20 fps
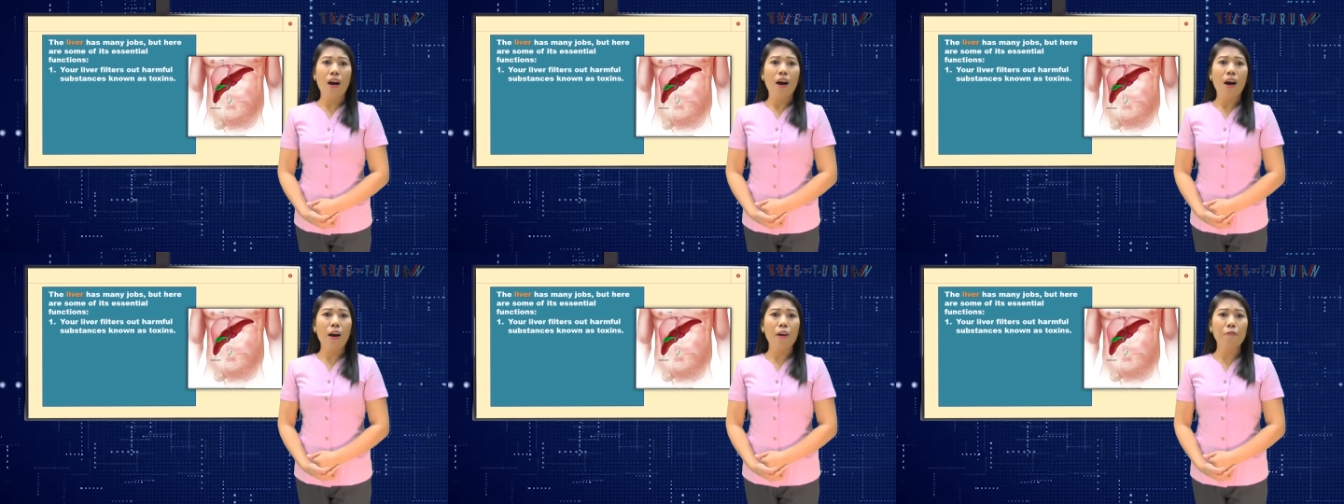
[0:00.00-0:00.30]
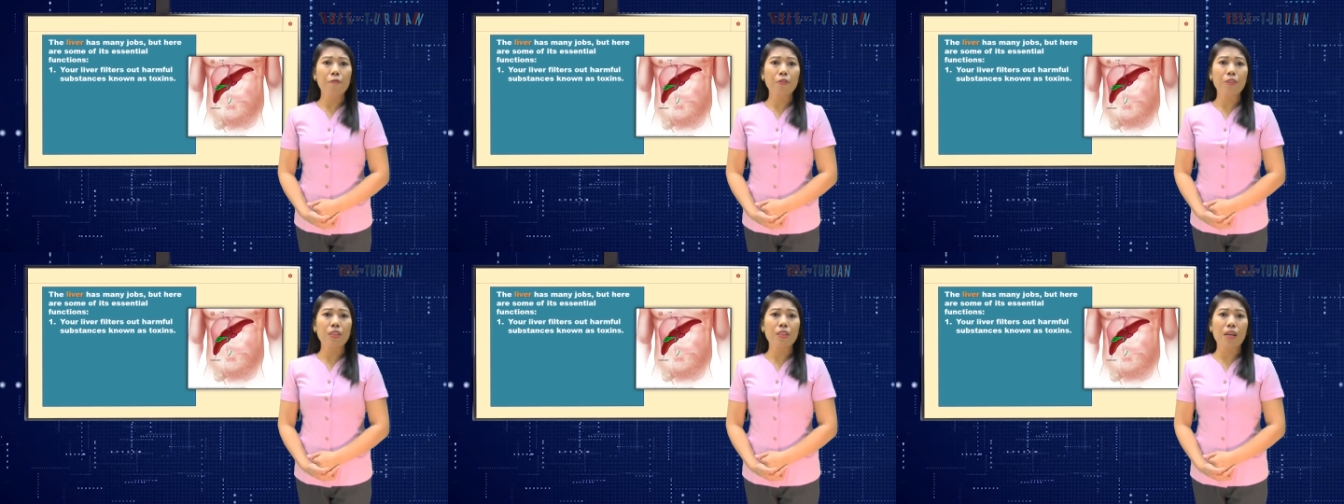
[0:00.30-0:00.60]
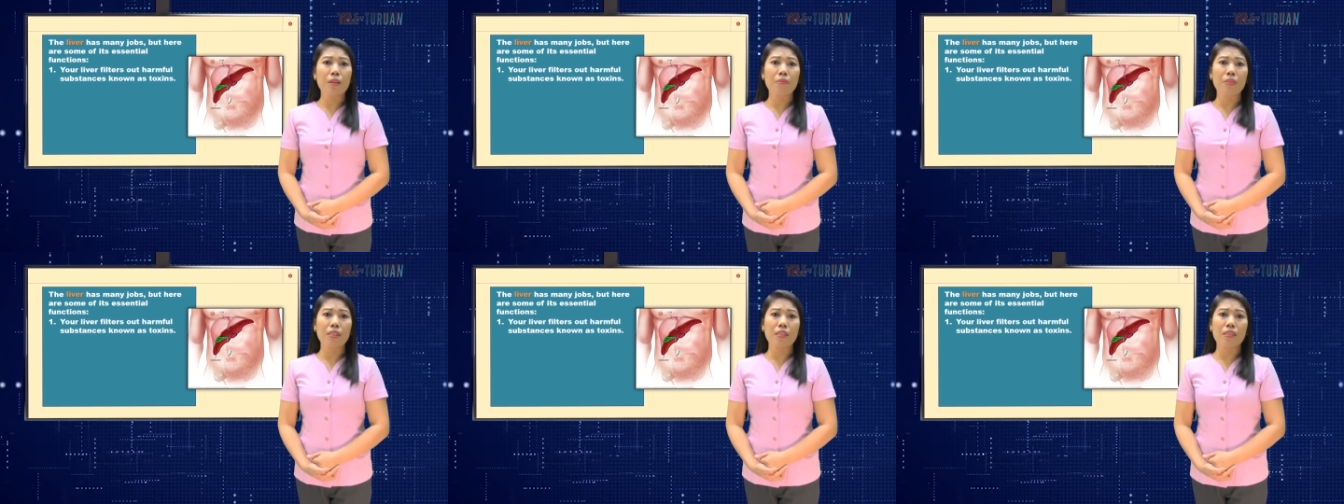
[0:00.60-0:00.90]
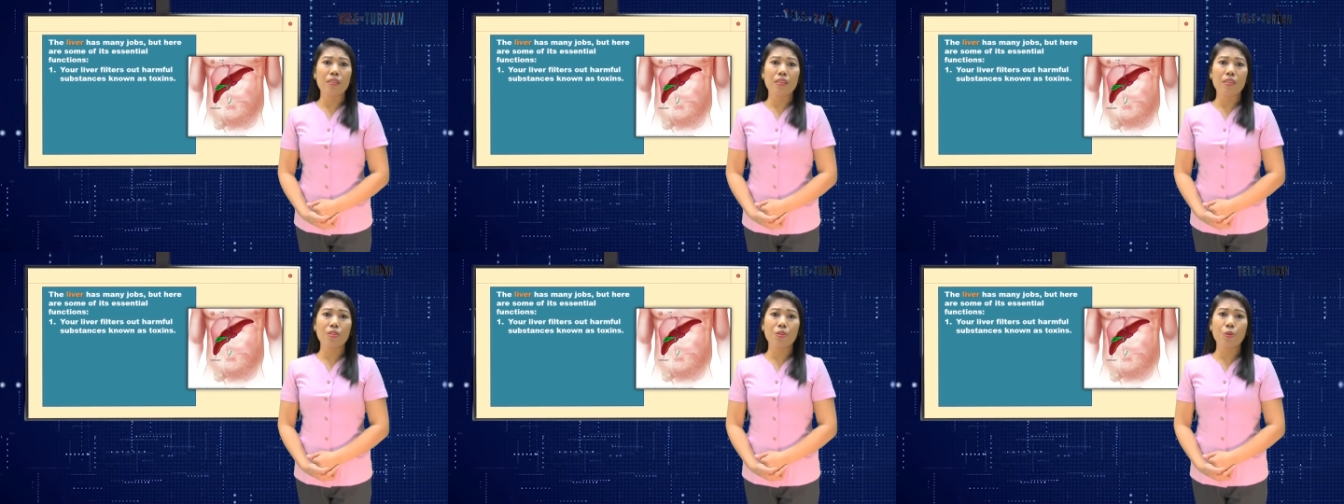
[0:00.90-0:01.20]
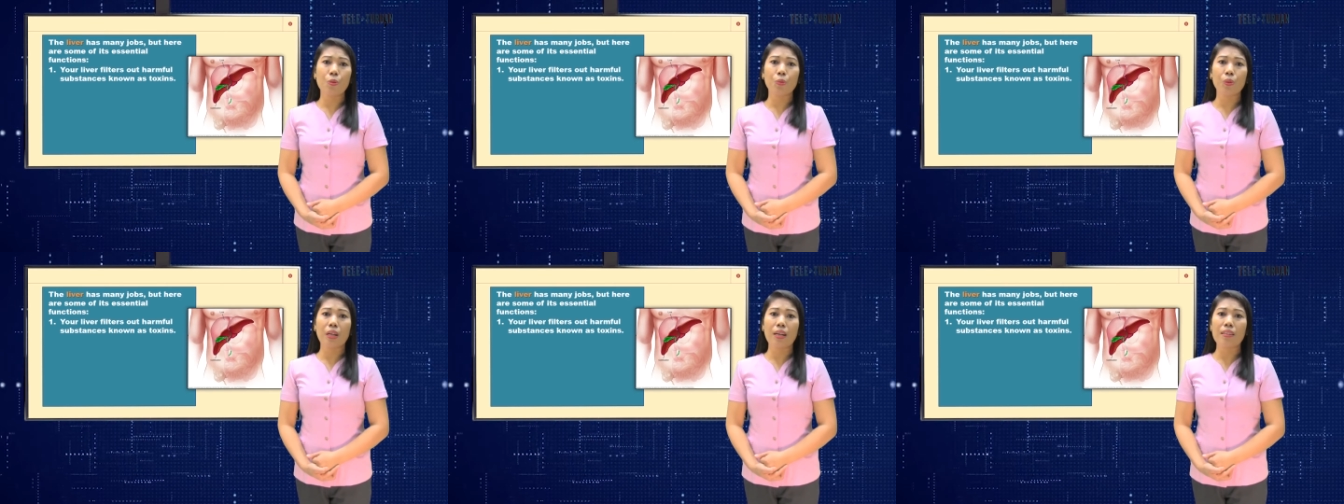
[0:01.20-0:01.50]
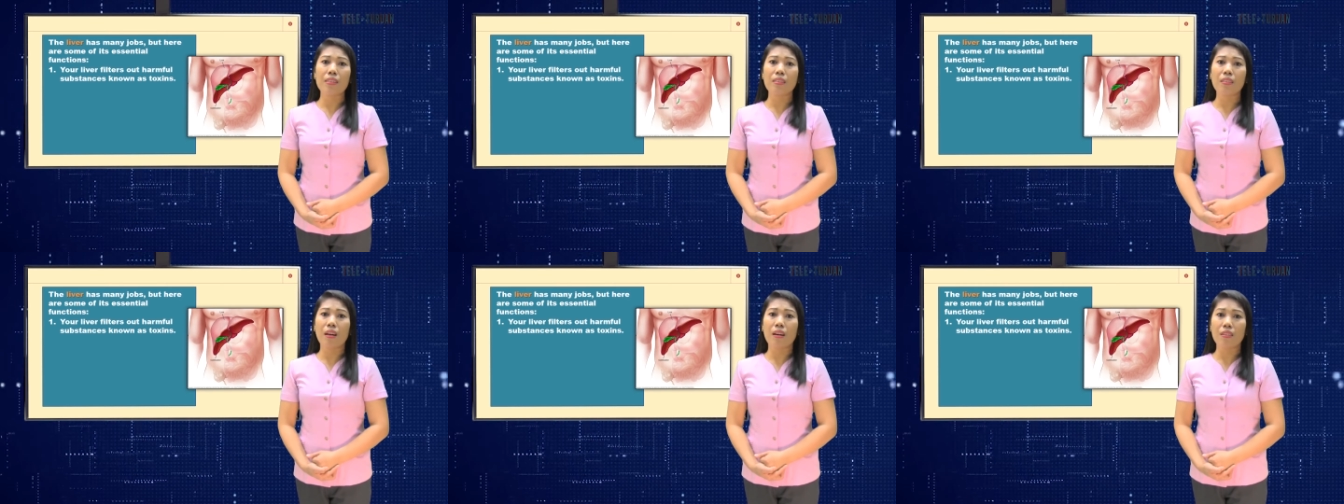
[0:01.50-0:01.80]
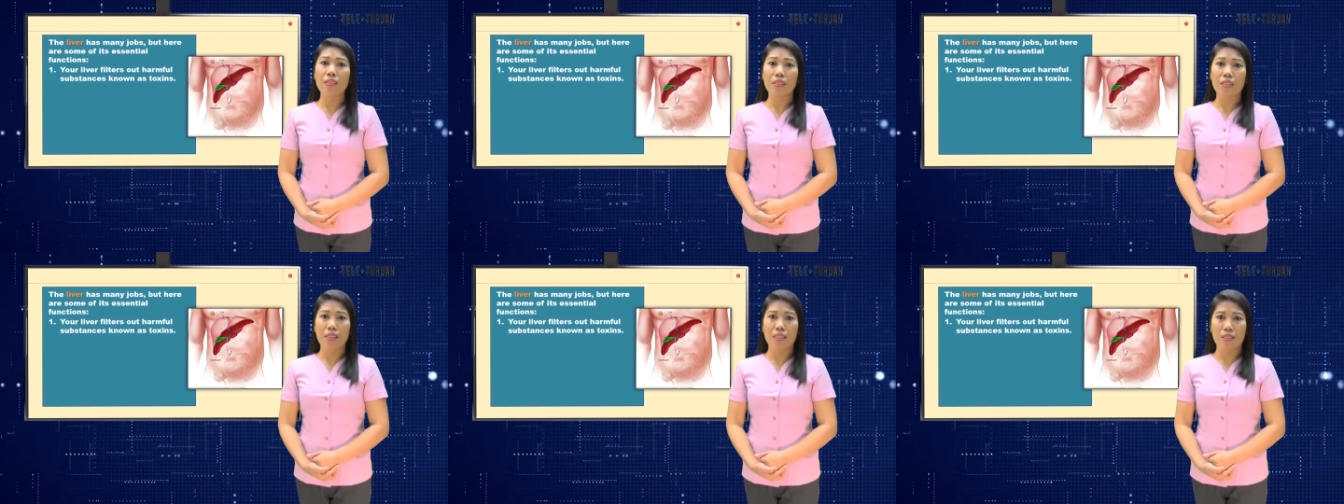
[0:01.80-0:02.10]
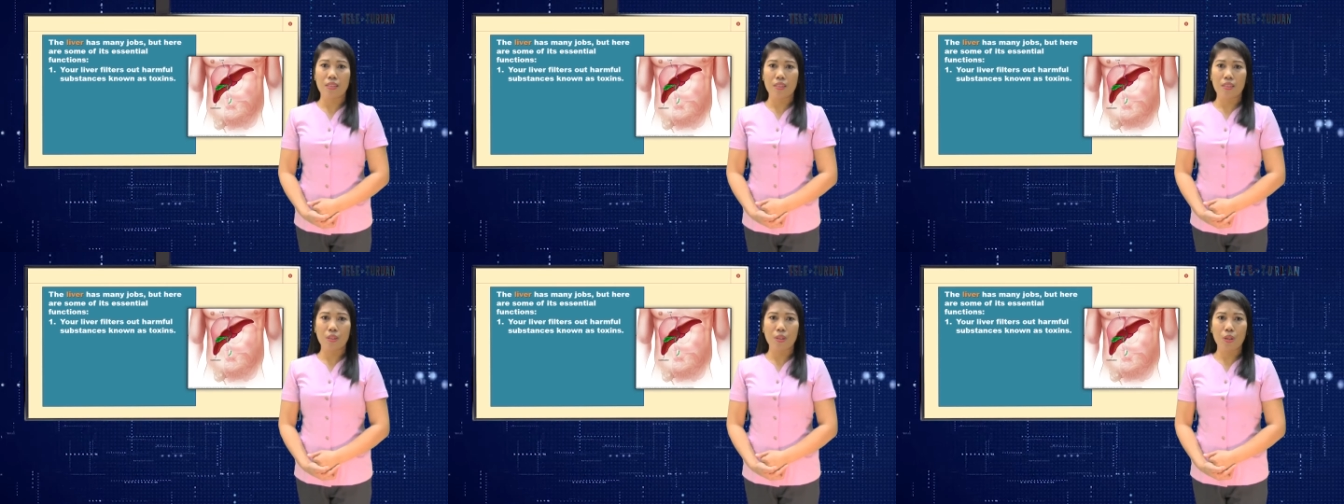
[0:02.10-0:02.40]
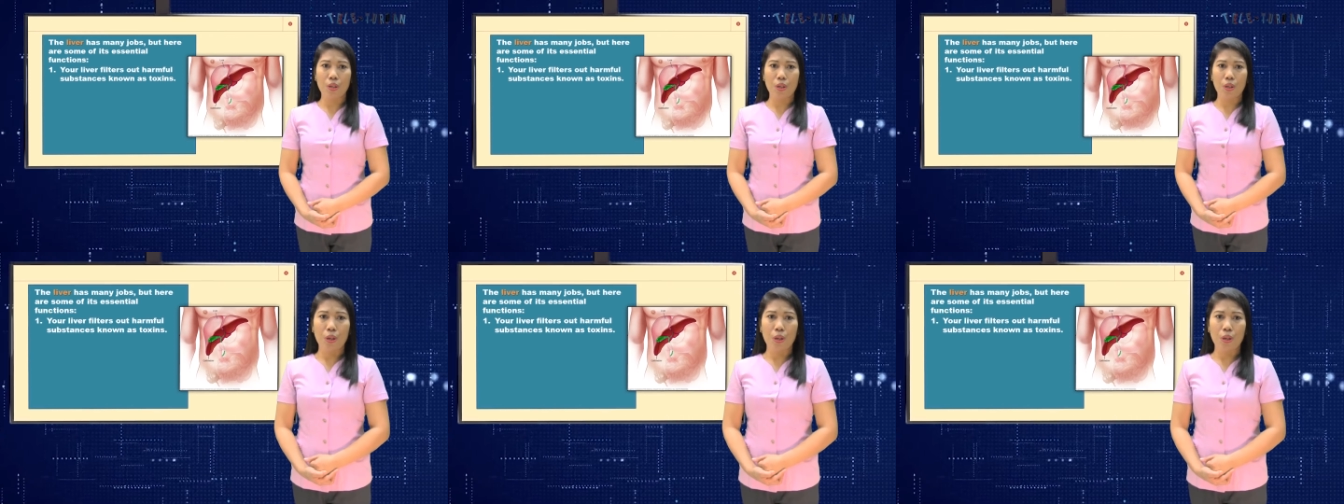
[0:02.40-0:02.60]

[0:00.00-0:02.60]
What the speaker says: harmful substances known as toxins.